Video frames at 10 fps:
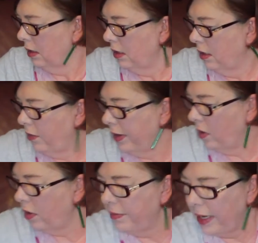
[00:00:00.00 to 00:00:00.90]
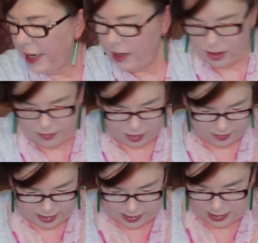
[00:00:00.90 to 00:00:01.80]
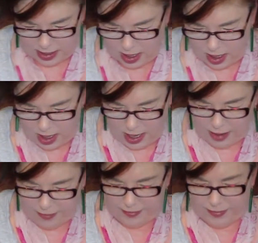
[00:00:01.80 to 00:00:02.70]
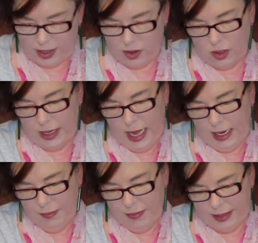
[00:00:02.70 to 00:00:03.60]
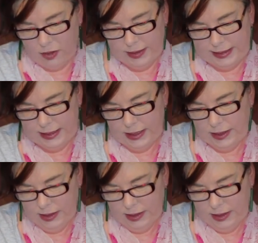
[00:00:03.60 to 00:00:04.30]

going on in my head at the moment. I got Colour by Kristen.